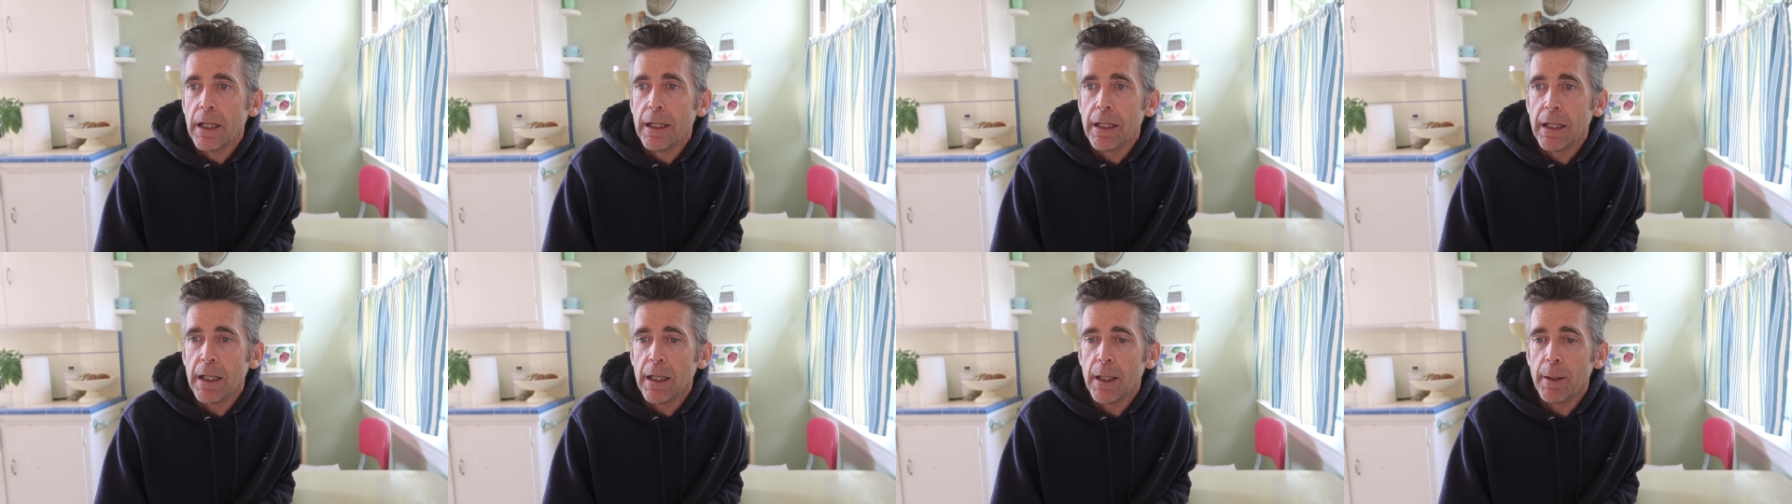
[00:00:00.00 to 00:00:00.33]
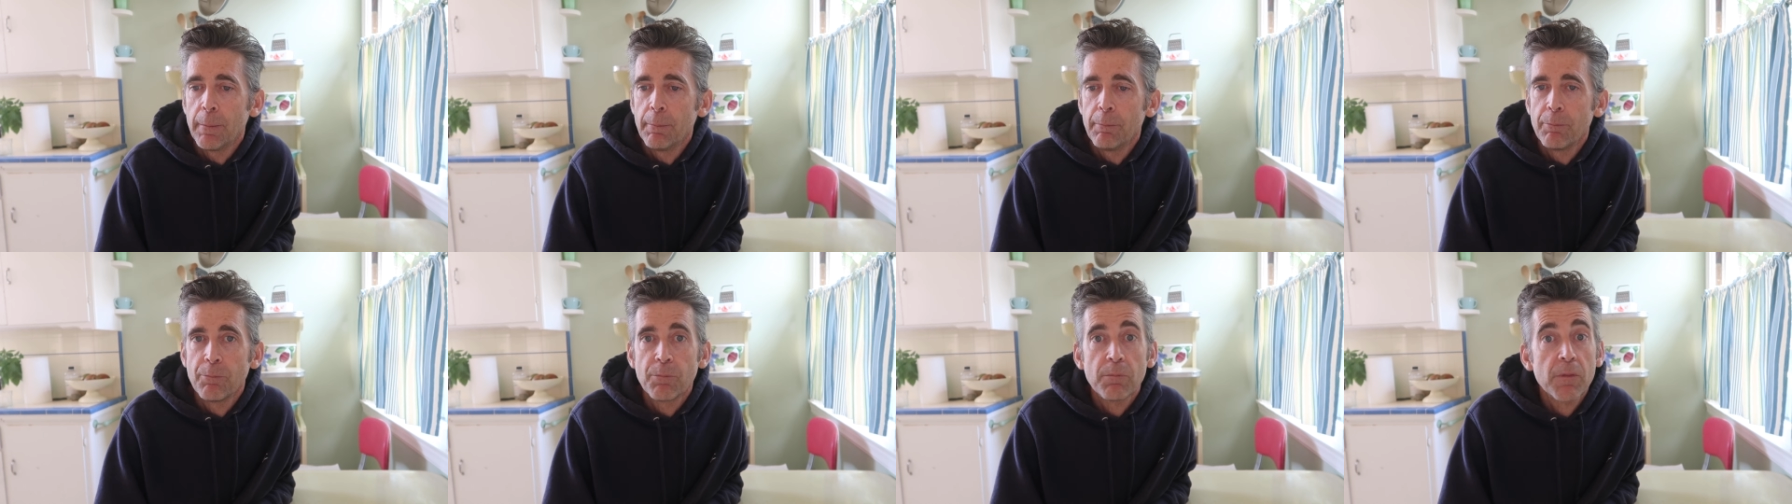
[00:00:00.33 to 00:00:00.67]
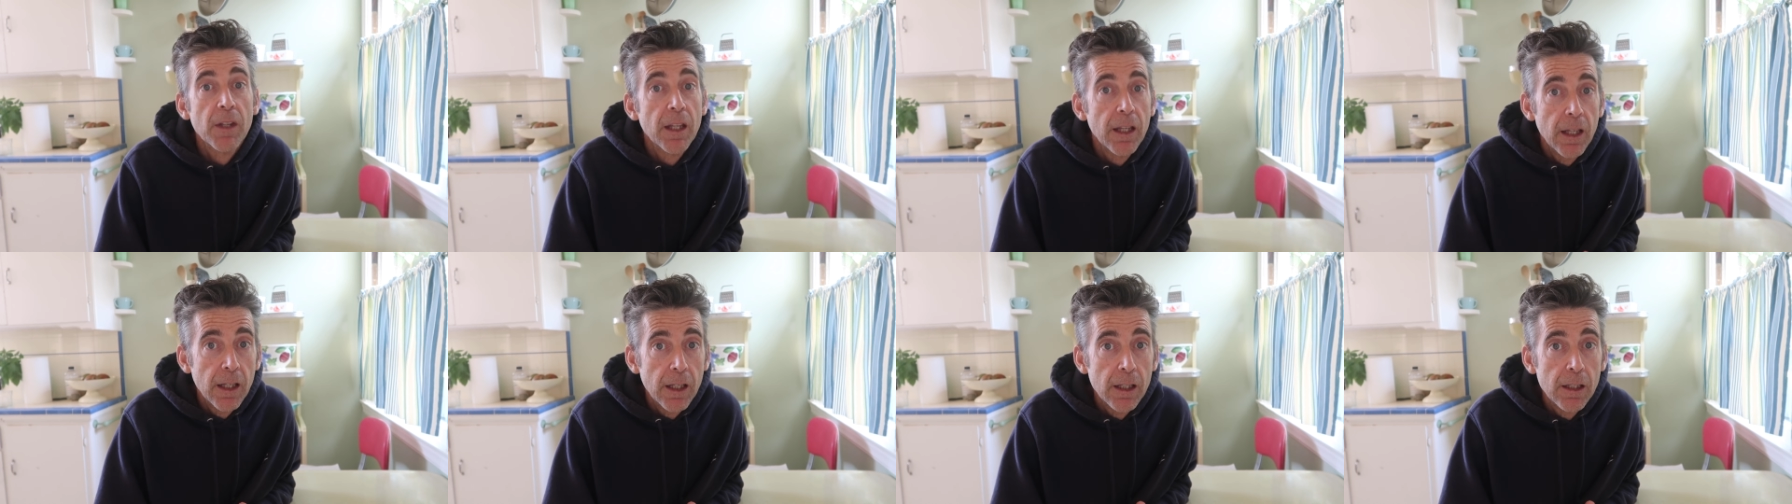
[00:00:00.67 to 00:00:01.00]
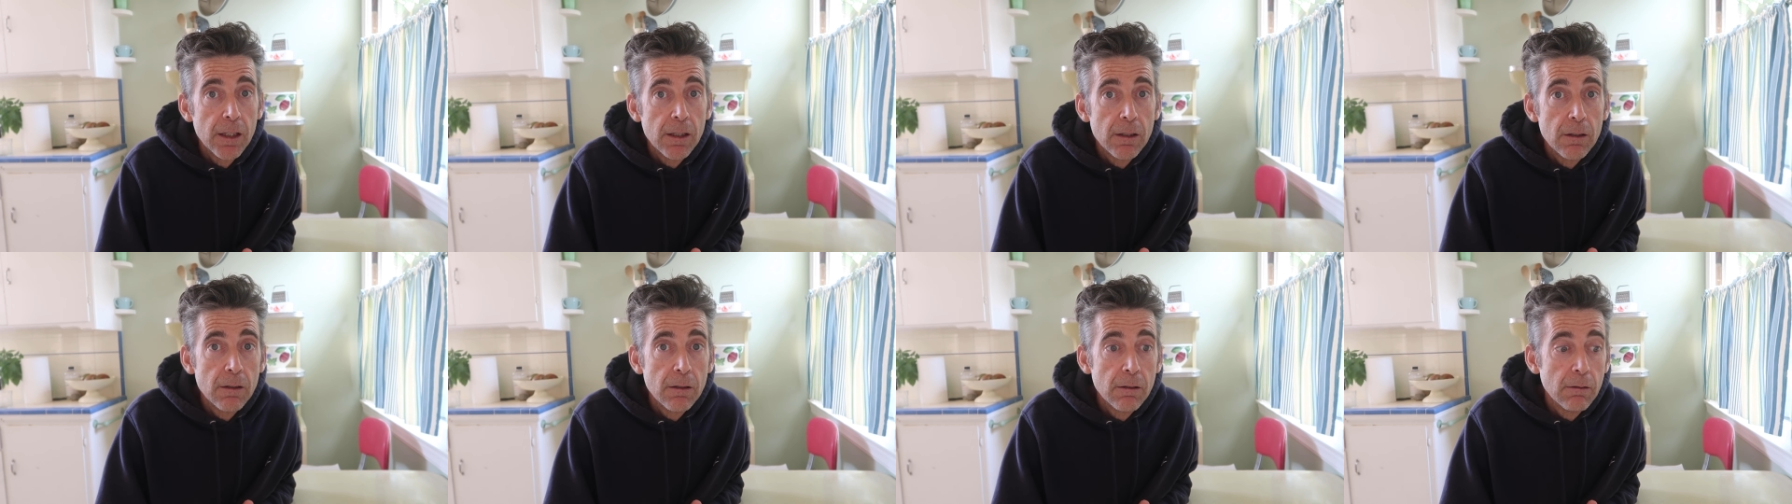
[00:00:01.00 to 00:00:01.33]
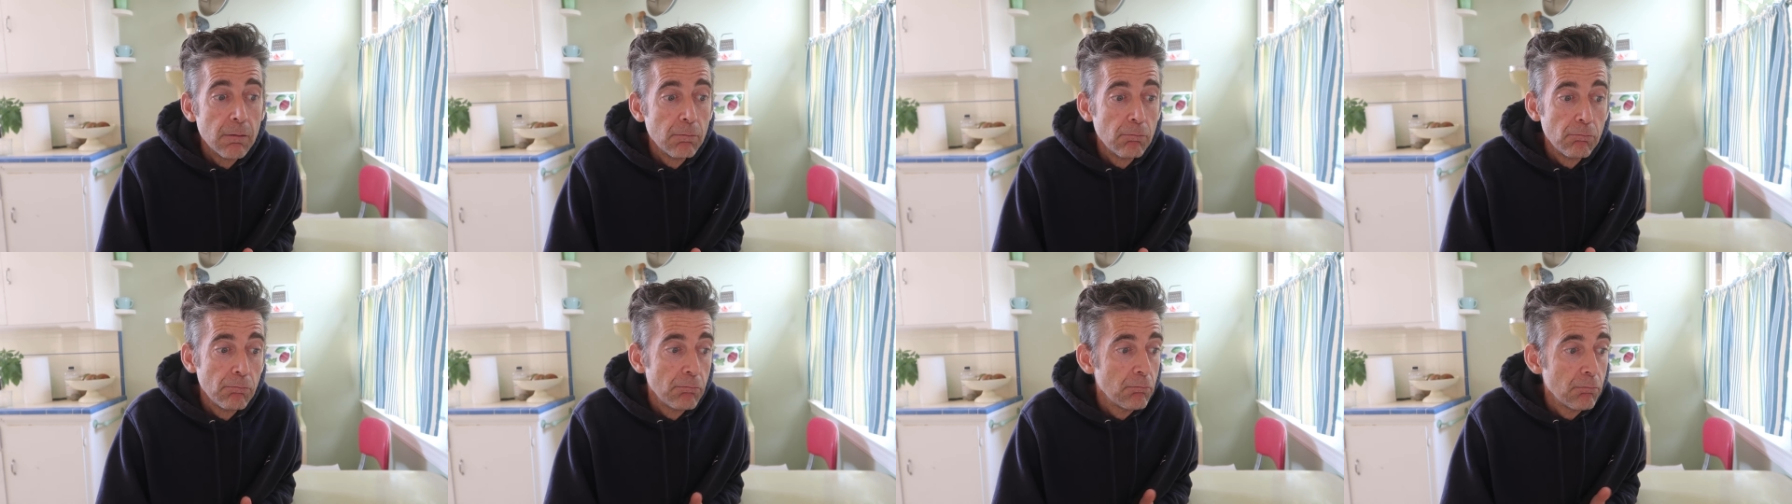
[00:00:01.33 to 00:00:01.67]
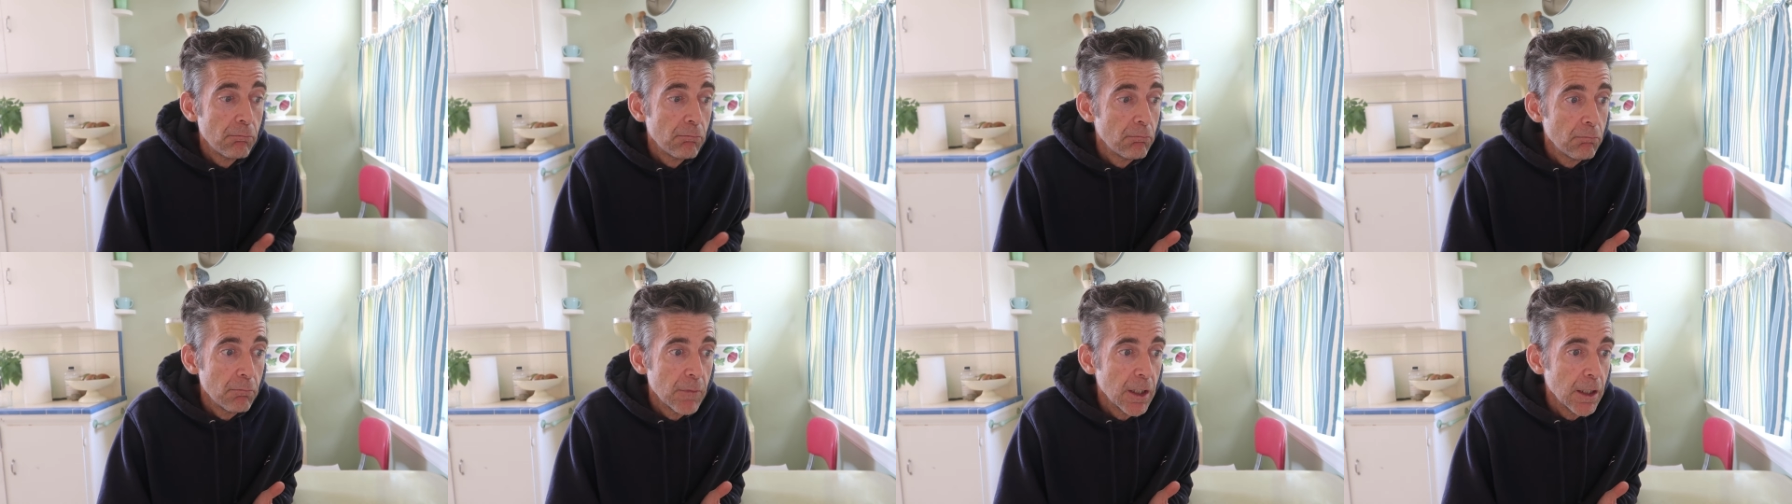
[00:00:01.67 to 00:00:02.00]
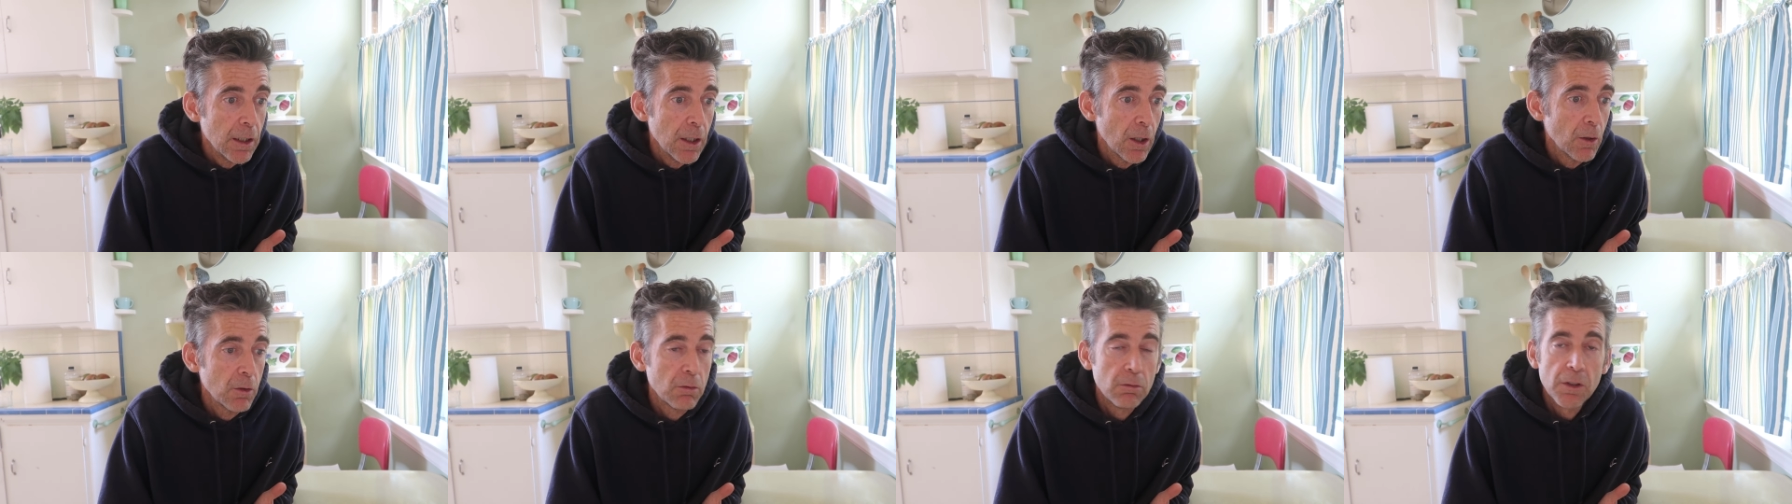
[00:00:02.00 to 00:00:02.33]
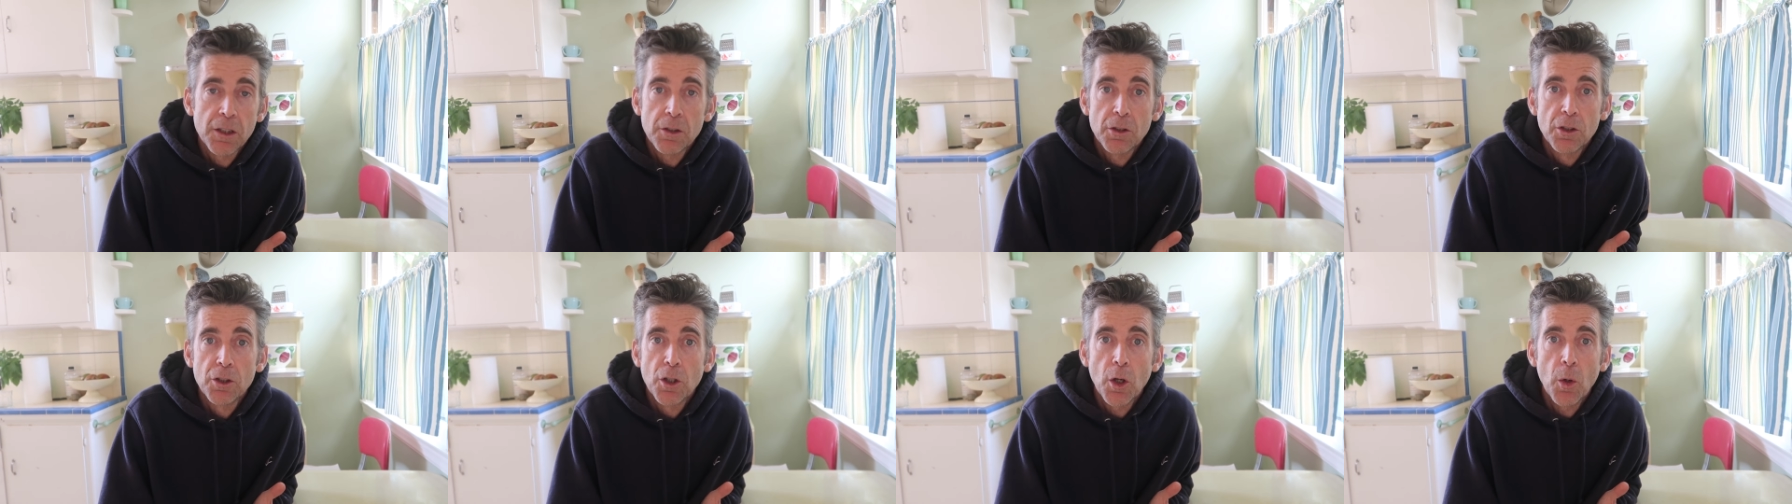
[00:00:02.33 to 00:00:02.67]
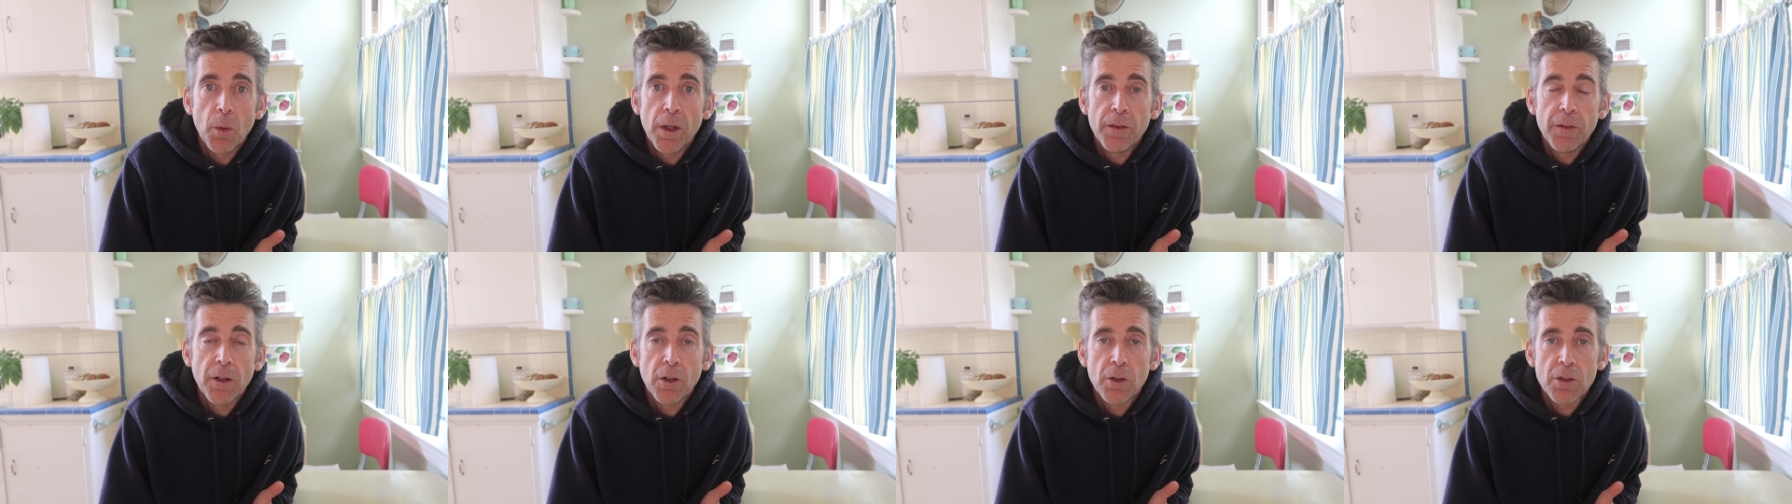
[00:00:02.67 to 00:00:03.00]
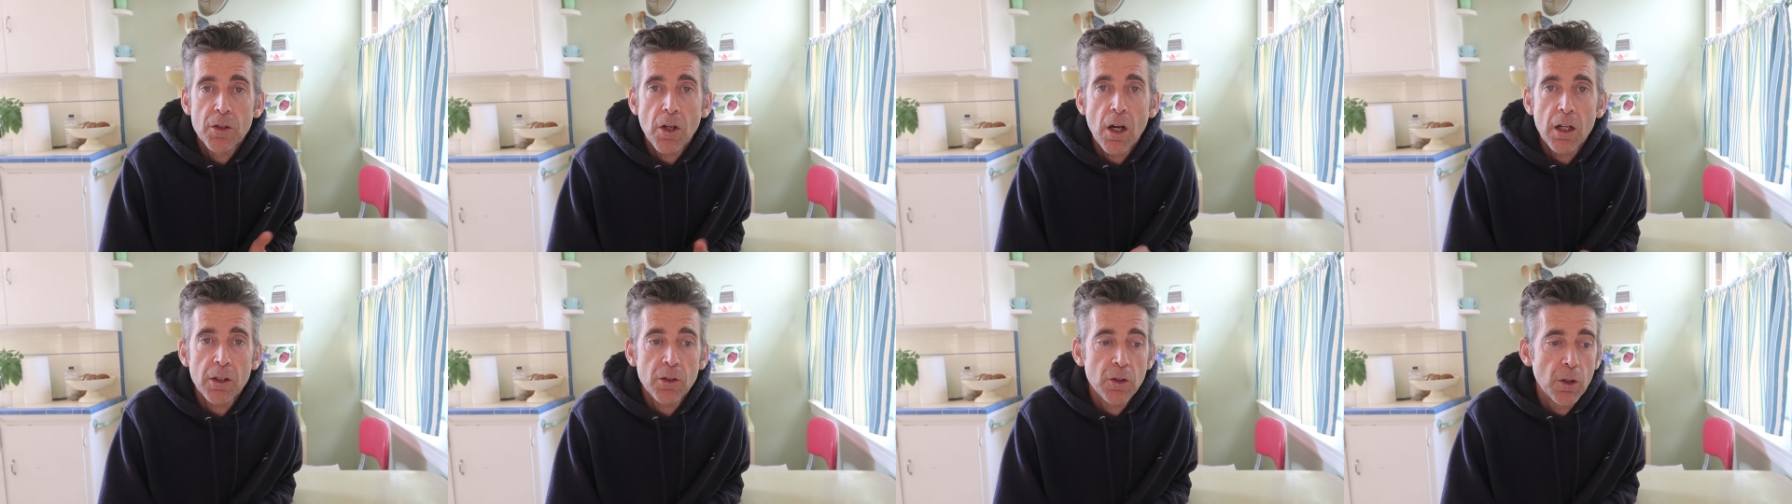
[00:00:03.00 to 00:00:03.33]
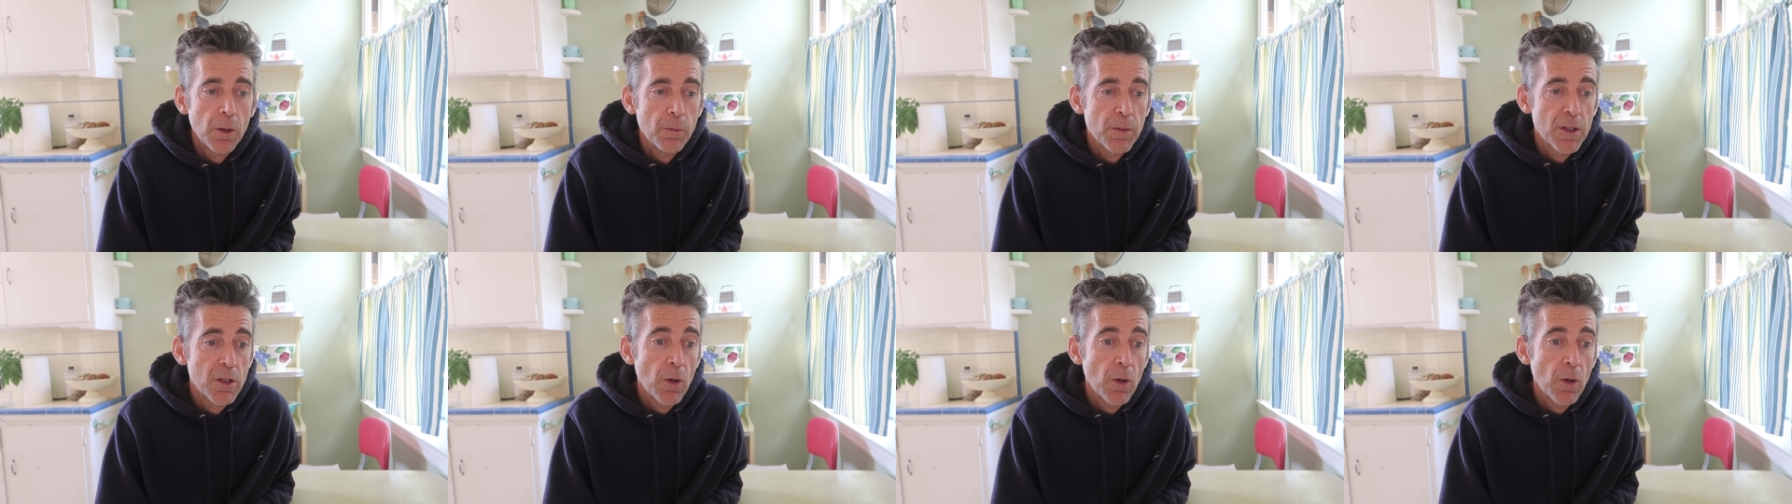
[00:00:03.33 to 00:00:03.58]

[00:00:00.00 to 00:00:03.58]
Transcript: um, in you know, go in there and talk to him.